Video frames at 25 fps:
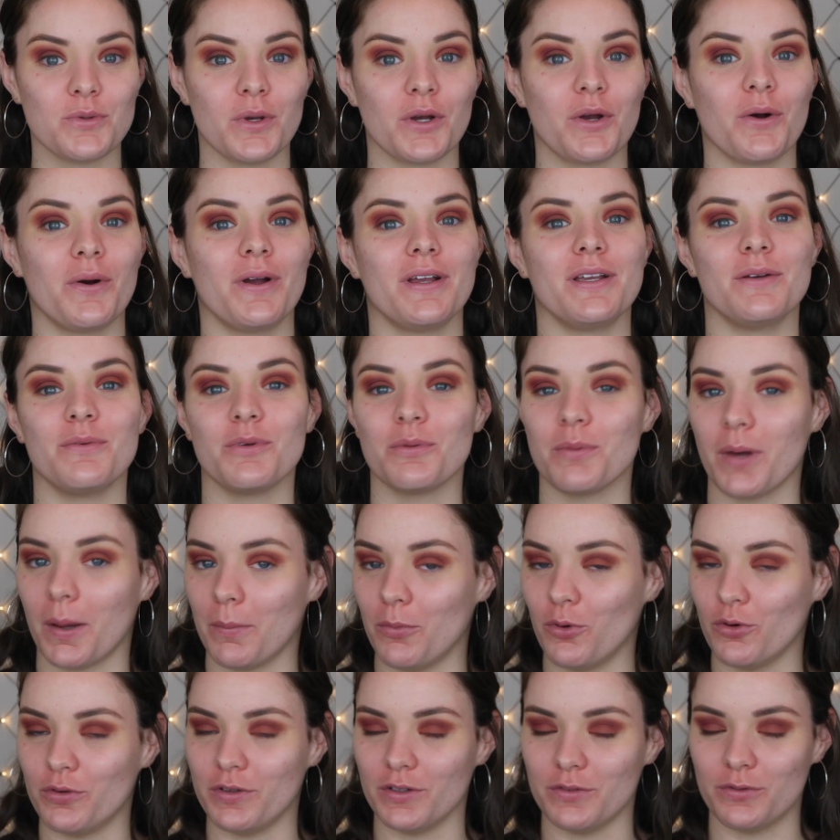we're going in with my
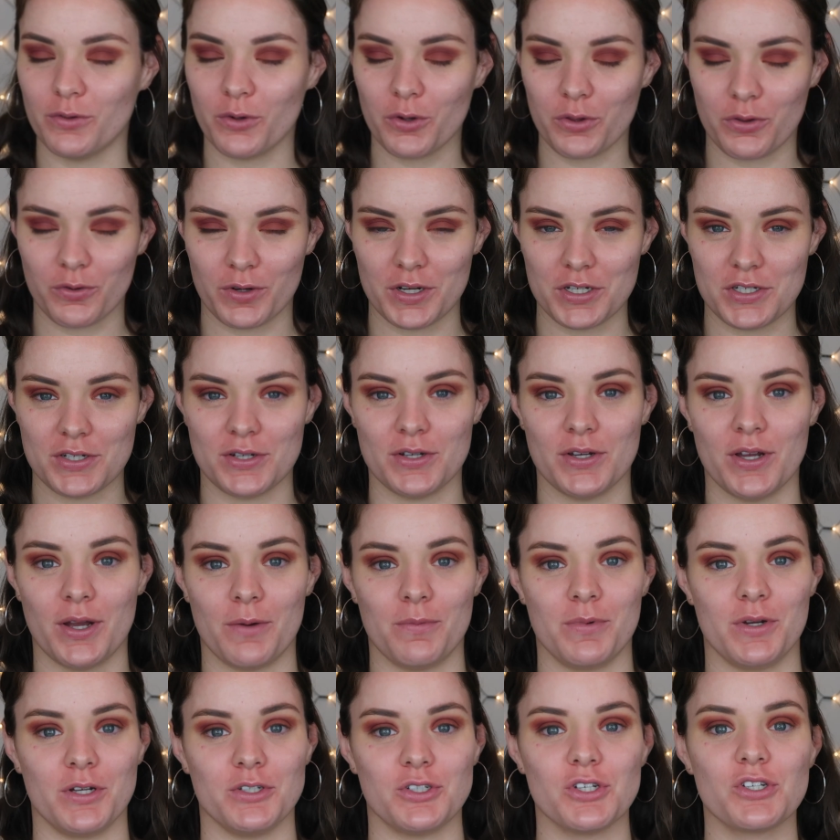Morphe 432
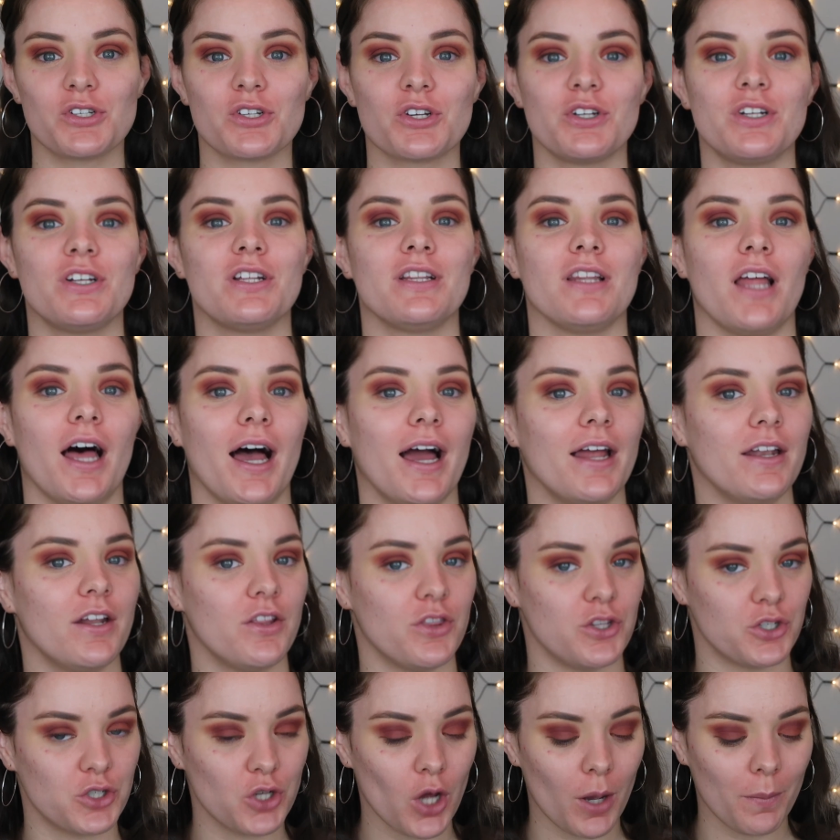and we're just going to
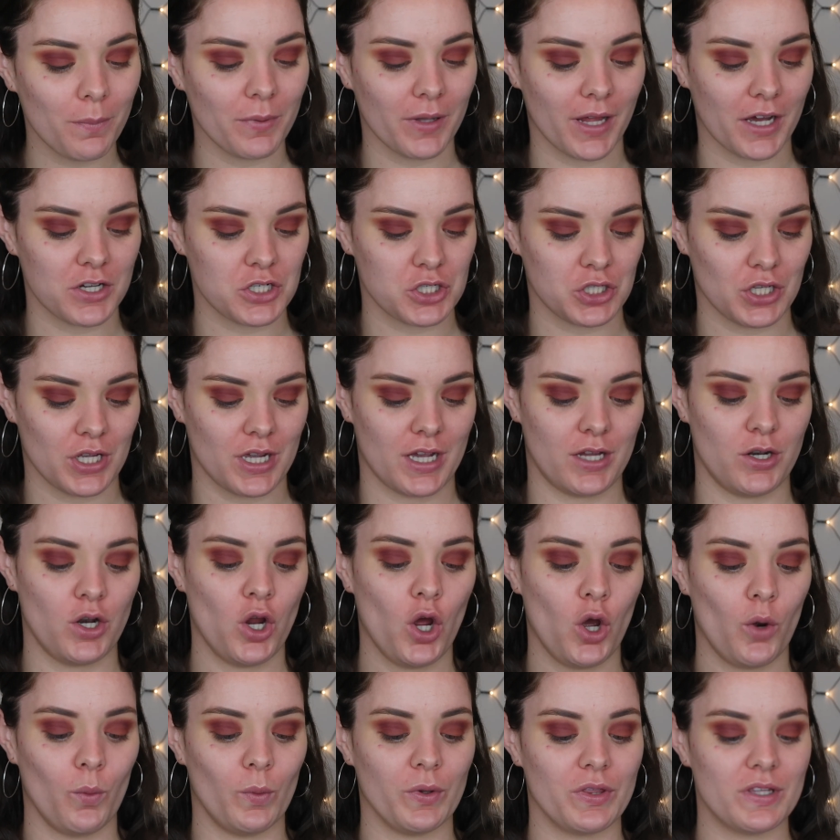line the top lash line
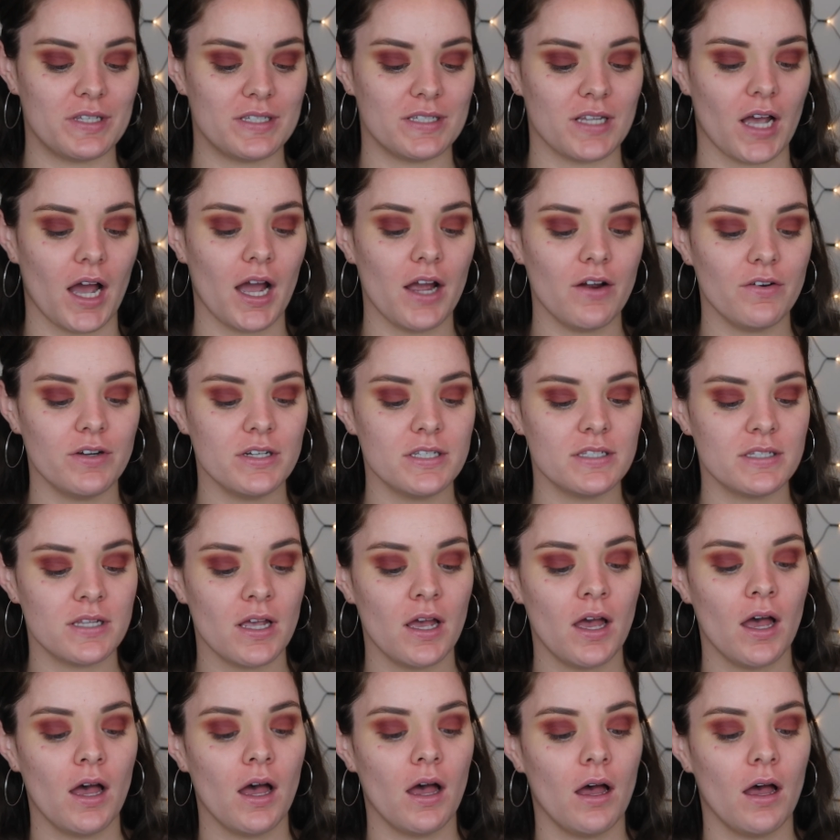with Cypress,